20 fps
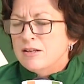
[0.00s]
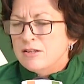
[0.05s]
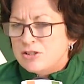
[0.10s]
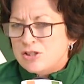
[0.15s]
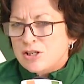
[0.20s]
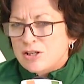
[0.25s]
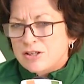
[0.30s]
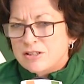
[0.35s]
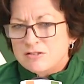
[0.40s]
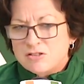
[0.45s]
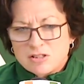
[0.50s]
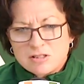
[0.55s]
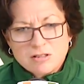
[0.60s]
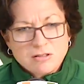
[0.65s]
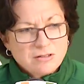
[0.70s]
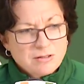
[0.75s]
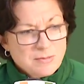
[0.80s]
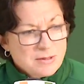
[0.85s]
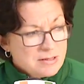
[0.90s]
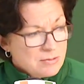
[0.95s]
She could have just
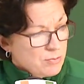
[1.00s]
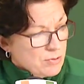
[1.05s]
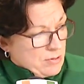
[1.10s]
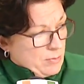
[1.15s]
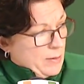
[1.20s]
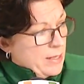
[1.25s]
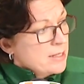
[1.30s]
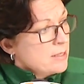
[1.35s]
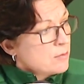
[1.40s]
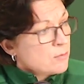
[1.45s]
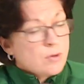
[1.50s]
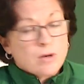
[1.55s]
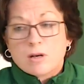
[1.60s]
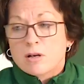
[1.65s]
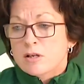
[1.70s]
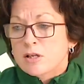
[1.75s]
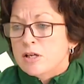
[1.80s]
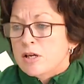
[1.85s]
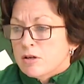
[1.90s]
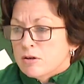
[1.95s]
looked at me and said, well, the play didn't
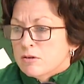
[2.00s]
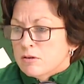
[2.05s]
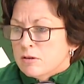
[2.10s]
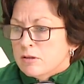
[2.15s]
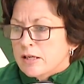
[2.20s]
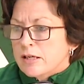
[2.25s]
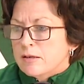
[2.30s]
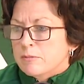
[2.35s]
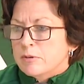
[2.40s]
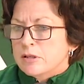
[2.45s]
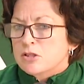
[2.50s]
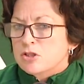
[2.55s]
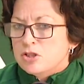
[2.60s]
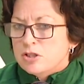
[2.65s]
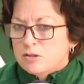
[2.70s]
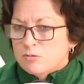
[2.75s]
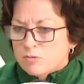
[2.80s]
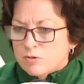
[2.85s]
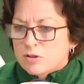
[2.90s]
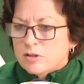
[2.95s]
work, you know, like, but
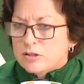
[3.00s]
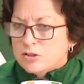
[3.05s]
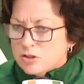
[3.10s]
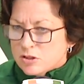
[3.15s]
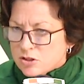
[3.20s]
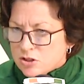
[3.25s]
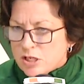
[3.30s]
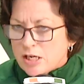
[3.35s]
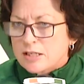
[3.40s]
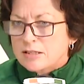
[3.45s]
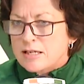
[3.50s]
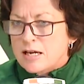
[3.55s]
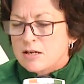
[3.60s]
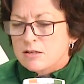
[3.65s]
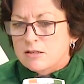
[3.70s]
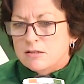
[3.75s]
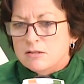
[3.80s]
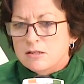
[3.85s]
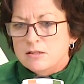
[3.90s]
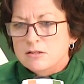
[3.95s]
she really just checked
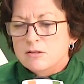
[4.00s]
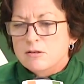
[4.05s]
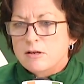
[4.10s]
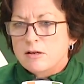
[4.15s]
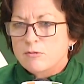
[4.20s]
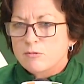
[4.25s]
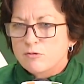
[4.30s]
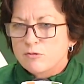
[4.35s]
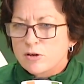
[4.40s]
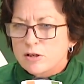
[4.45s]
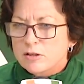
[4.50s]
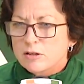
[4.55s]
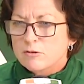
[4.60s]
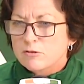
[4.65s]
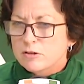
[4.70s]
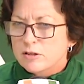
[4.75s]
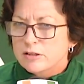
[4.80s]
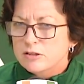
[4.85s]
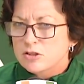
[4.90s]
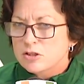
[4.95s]
down and really,
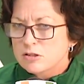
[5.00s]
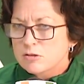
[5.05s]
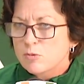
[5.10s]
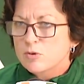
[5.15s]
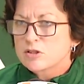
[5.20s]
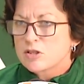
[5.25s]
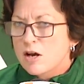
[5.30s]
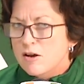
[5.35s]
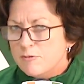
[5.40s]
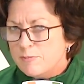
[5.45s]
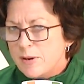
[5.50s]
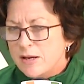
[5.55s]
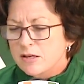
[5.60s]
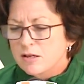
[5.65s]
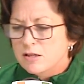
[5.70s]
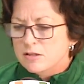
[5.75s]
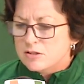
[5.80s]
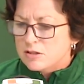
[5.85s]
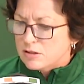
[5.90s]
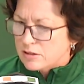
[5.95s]
really just was off
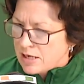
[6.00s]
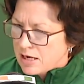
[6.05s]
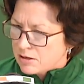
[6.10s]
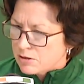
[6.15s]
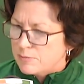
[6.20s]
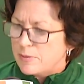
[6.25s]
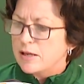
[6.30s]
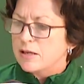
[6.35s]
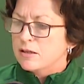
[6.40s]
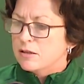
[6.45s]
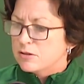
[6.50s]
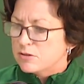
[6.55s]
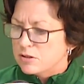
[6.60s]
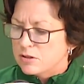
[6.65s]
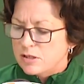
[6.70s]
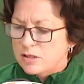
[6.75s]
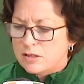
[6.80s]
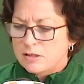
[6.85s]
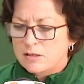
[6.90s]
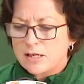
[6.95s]
balance and got her balance
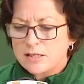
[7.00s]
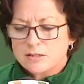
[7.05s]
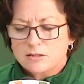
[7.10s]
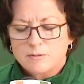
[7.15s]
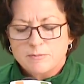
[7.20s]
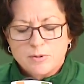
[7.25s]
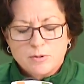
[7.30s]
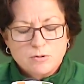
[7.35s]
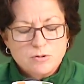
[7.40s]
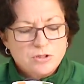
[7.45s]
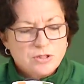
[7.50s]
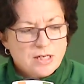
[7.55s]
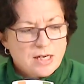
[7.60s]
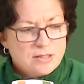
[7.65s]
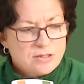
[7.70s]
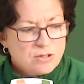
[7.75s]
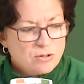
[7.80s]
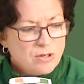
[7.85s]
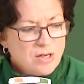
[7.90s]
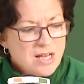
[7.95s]
and hit a nice composed
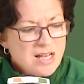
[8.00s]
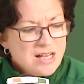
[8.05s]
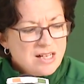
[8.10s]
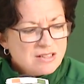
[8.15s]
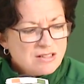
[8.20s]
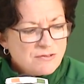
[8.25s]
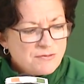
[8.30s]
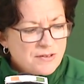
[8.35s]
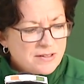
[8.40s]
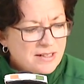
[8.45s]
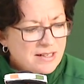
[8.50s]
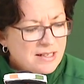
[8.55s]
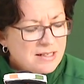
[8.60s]
shot. So stuff like that.